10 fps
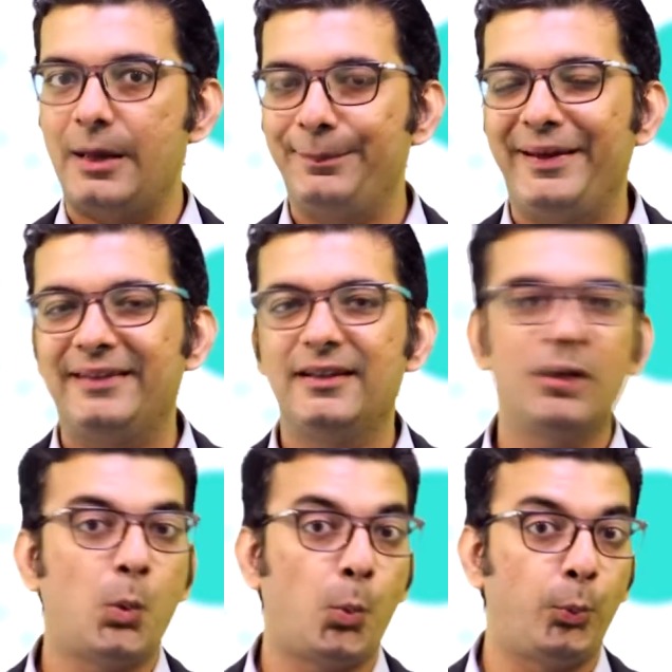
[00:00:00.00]
amazing?
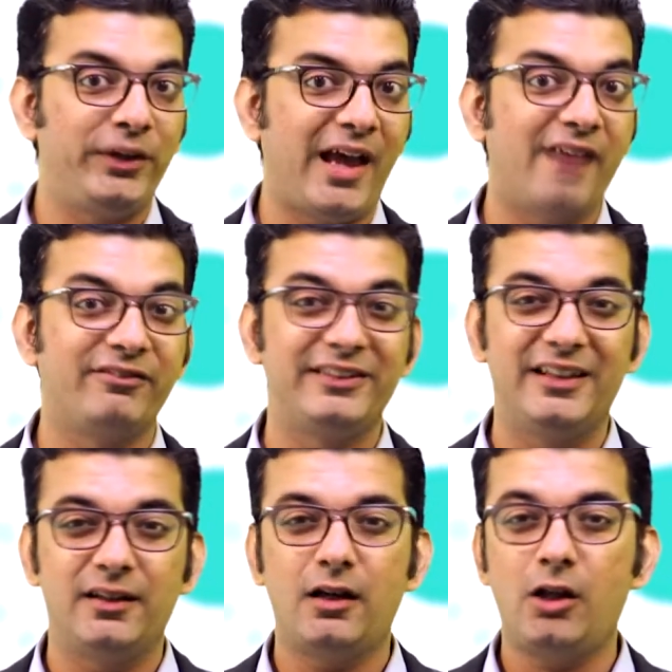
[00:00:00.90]
We have
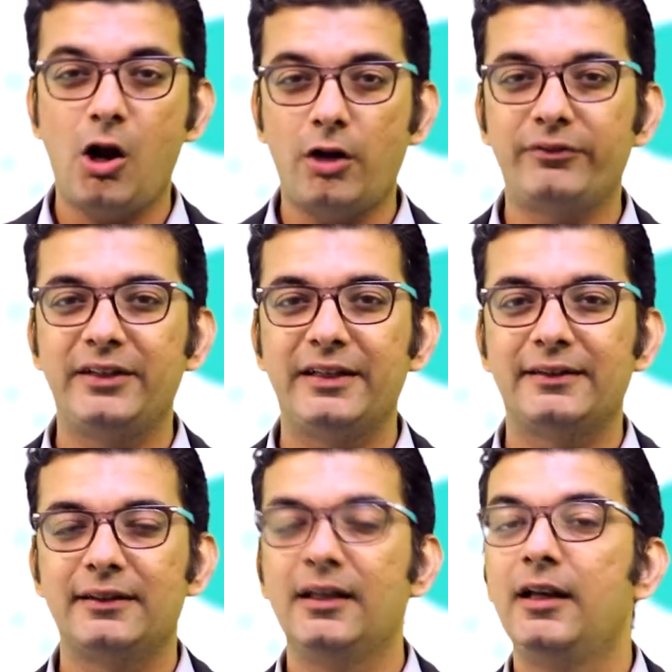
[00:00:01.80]
learned a lot of things.